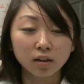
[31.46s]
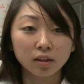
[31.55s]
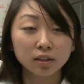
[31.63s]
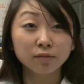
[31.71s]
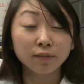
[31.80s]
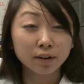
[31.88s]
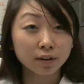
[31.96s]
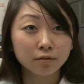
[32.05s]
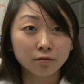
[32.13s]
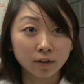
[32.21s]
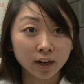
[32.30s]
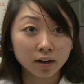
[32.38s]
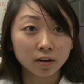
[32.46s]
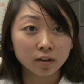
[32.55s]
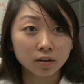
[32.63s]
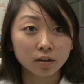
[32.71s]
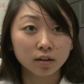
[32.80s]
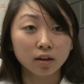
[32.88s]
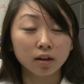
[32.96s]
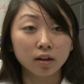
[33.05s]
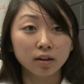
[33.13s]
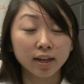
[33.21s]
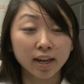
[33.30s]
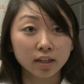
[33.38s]
it's a very rare
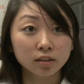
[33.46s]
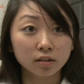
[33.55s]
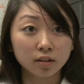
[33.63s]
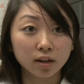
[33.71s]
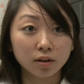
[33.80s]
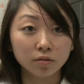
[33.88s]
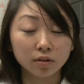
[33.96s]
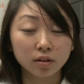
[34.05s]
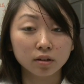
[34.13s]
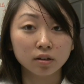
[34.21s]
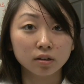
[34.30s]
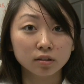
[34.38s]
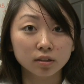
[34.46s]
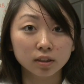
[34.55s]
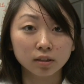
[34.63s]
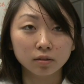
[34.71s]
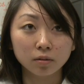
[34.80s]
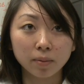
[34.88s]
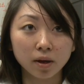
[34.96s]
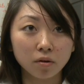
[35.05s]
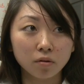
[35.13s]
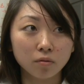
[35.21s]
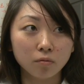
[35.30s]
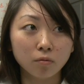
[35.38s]
uh, cancer that only occurs in
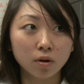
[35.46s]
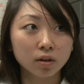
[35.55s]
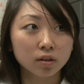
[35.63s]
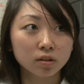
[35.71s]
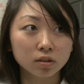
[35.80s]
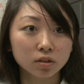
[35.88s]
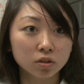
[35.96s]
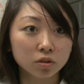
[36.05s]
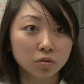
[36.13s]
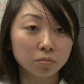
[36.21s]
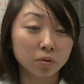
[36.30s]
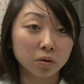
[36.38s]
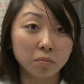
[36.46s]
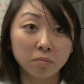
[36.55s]
about one to two per